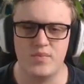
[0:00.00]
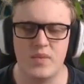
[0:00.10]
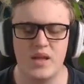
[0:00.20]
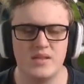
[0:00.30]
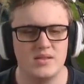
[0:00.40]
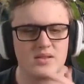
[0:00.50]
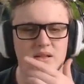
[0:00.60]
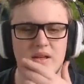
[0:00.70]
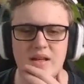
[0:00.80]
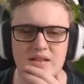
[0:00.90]
He's
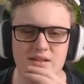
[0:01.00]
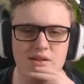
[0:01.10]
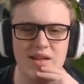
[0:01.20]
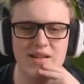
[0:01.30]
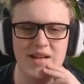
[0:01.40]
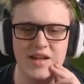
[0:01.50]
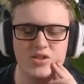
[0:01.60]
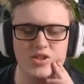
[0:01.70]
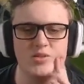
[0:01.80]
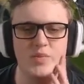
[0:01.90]
looking
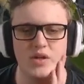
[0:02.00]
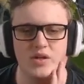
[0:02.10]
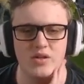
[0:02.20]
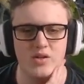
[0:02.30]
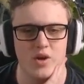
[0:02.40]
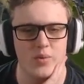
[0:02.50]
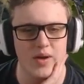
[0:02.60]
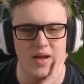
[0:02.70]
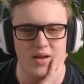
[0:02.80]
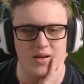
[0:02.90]
dangerous, but
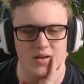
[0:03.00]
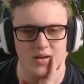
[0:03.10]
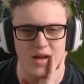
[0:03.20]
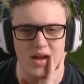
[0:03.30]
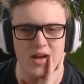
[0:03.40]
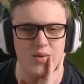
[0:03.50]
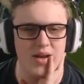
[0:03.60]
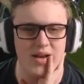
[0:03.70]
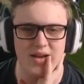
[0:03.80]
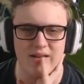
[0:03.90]
anywhere
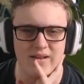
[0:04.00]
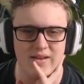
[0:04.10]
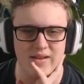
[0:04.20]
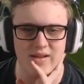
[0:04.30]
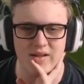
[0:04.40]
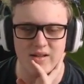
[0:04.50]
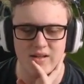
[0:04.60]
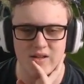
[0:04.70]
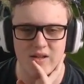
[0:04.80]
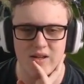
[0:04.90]
near the
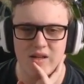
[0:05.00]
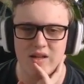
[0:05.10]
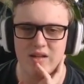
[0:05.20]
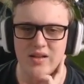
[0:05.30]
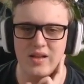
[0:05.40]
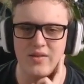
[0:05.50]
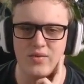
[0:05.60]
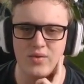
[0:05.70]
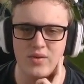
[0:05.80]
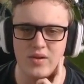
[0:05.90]

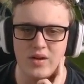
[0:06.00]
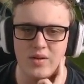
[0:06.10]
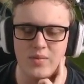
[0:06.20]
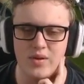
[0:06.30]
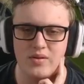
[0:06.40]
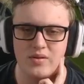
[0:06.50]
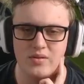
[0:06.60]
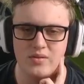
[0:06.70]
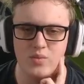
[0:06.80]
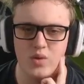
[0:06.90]
level that I'd be
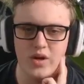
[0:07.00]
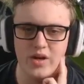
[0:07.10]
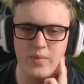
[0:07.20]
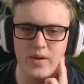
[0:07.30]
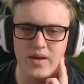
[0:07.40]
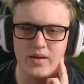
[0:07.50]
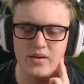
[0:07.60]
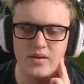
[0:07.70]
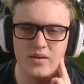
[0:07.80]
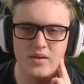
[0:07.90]
worried about.
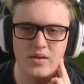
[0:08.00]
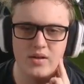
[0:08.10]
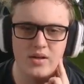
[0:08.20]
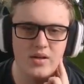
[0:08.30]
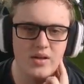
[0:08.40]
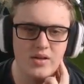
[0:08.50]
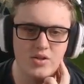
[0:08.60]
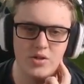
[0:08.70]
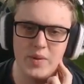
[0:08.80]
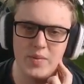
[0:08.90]

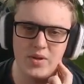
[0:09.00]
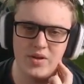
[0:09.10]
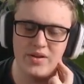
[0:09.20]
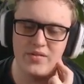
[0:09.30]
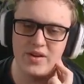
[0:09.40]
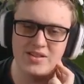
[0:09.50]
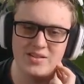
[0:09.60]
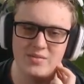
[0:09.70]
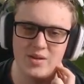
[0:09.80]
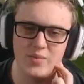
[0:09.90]
2 people are going a very
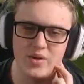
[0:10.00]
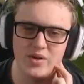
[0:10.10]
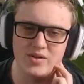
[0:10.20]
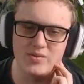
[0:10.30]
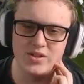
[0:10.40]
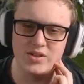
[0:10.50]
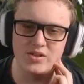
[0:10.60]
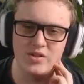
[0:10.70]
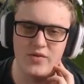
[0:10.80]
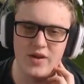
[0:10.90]
similar build, which is
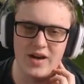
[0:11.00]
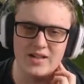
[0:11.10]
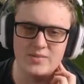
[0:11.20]
good for us